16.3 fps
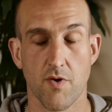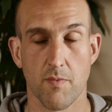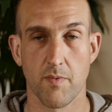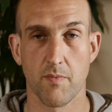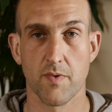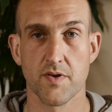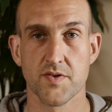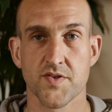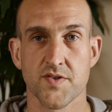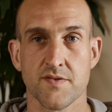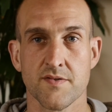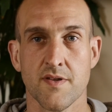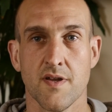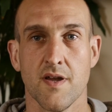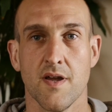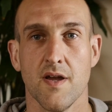Robert
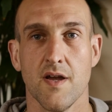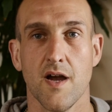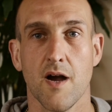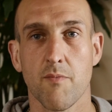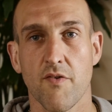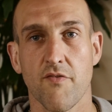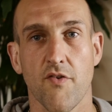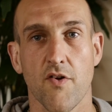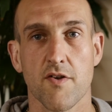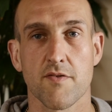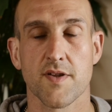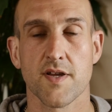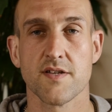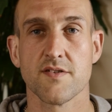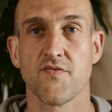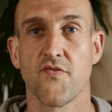Wilson, and we
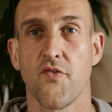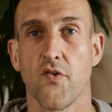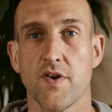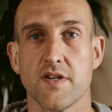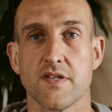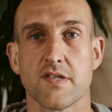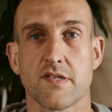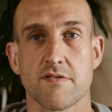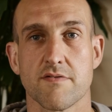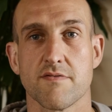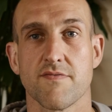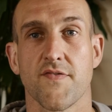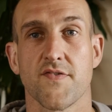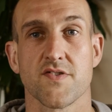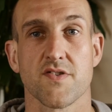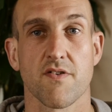followed his voyage through
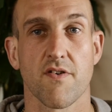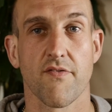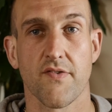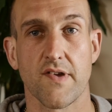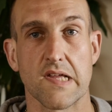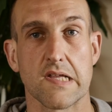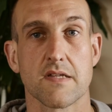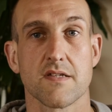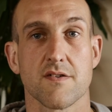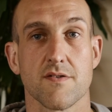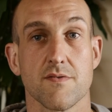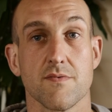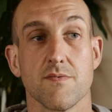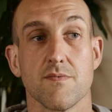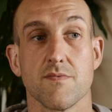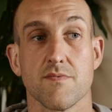photography
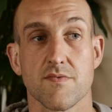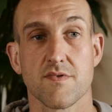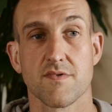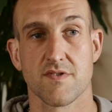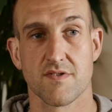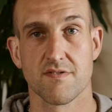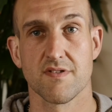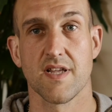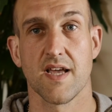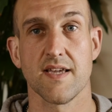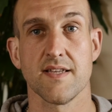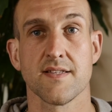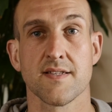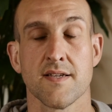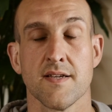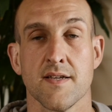to
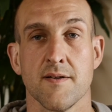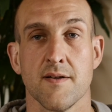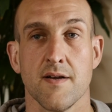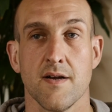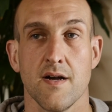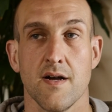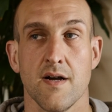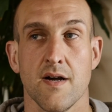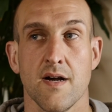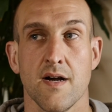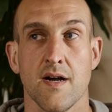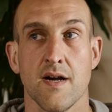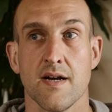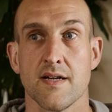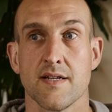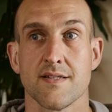date
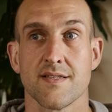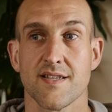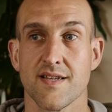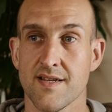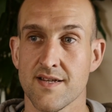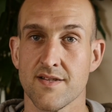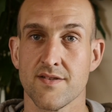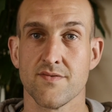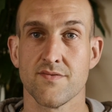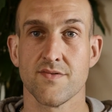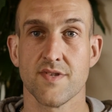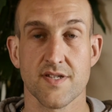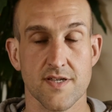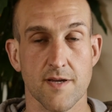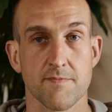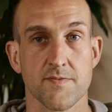and in
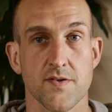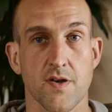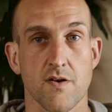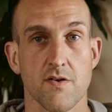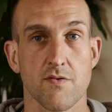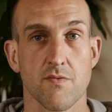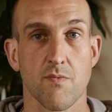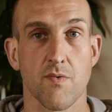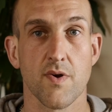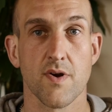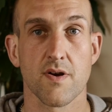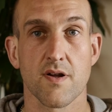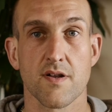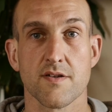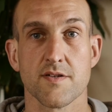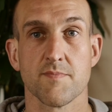this episode,
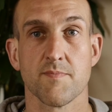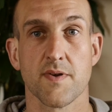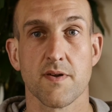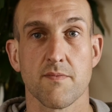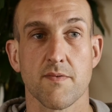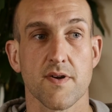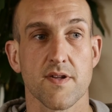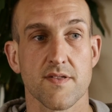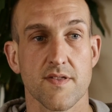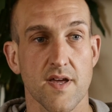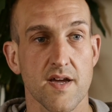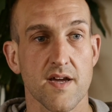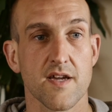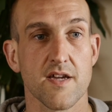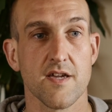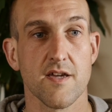we're going to speak with
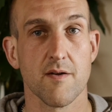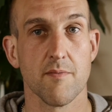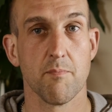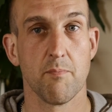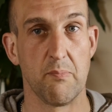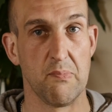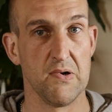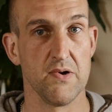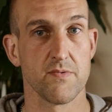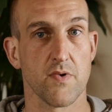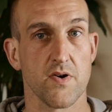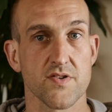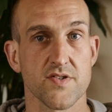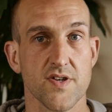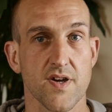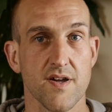a
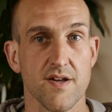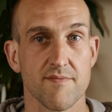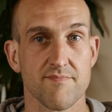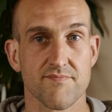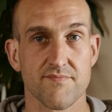birdwatcher